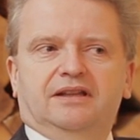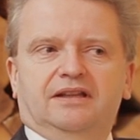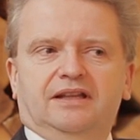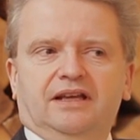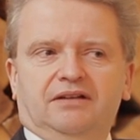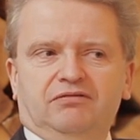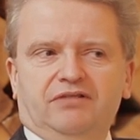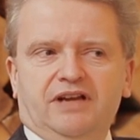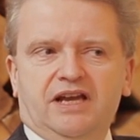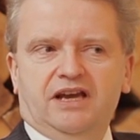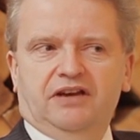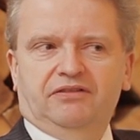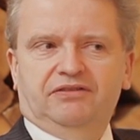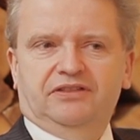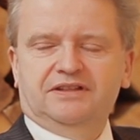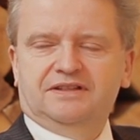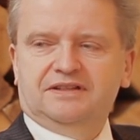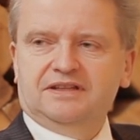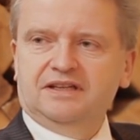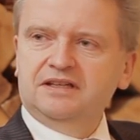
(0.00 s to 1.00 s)
Then we have
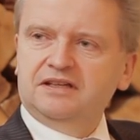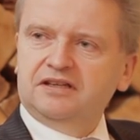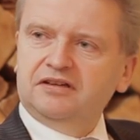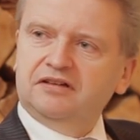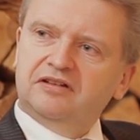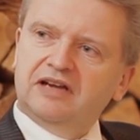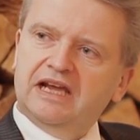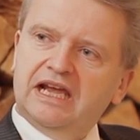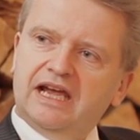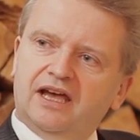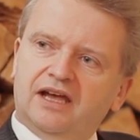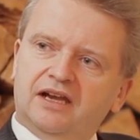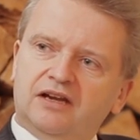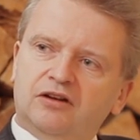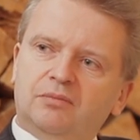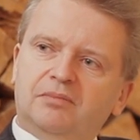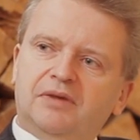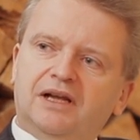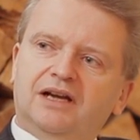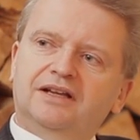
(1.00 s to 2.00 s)
this intraday
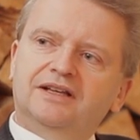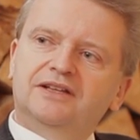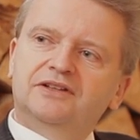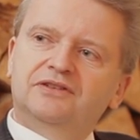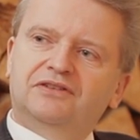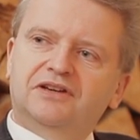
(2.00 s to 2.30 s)
anomalies,